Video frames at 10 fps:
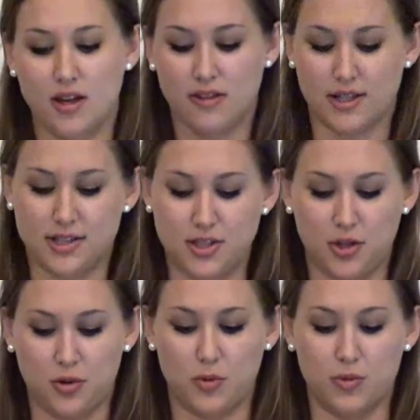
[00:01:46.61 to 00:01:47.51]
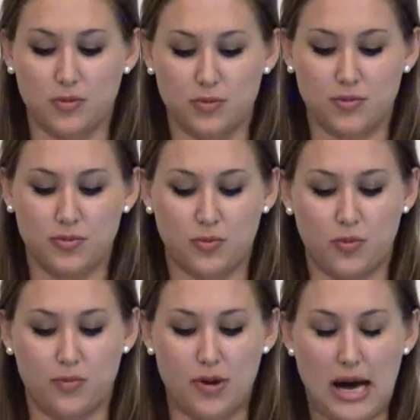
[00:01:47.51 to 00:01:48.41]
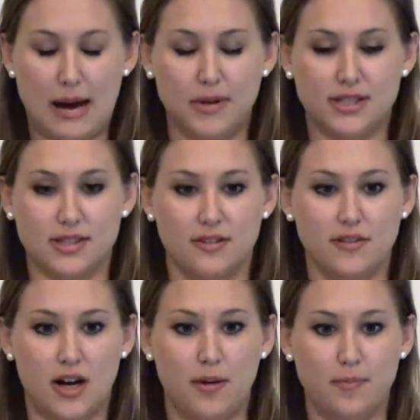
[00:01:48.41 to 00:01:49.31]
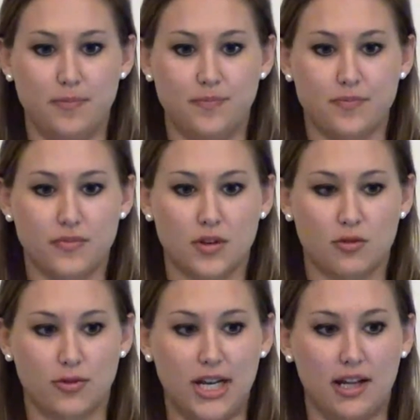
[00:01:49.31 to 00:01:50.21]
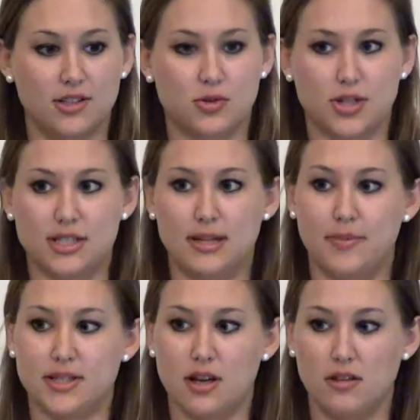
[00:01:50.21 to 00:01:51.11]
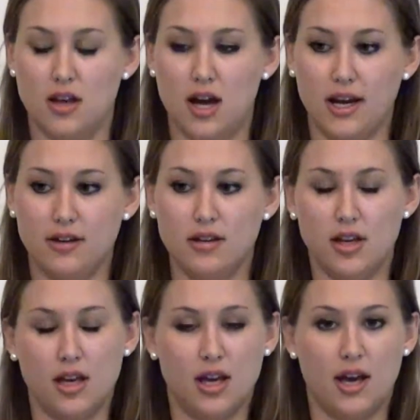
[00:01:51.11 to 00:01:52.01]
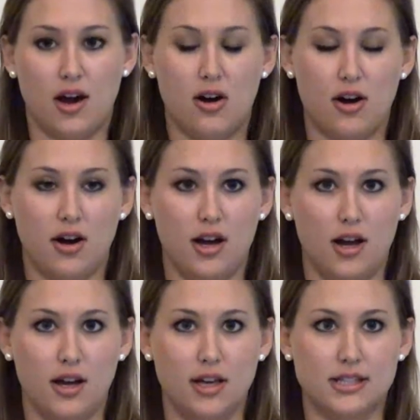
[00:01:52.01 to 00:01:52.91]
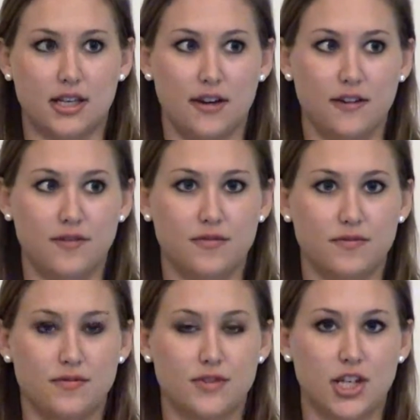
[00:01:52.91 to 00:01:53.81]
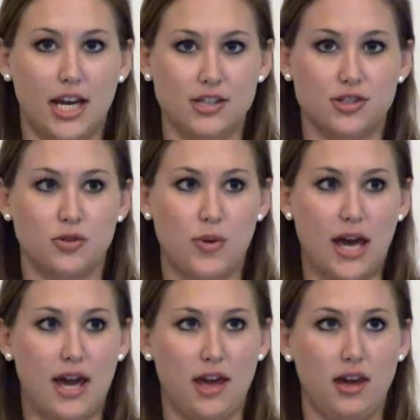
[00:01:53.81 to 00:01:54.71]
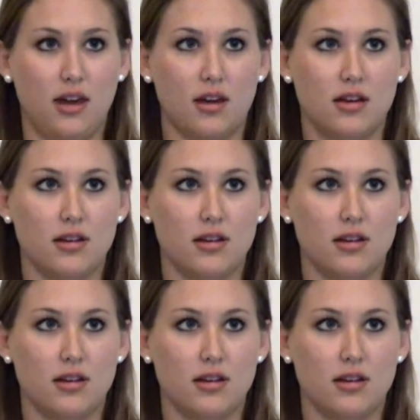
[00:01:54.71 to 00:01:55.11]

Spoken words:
this new habits of reading short snippets online is going to change the way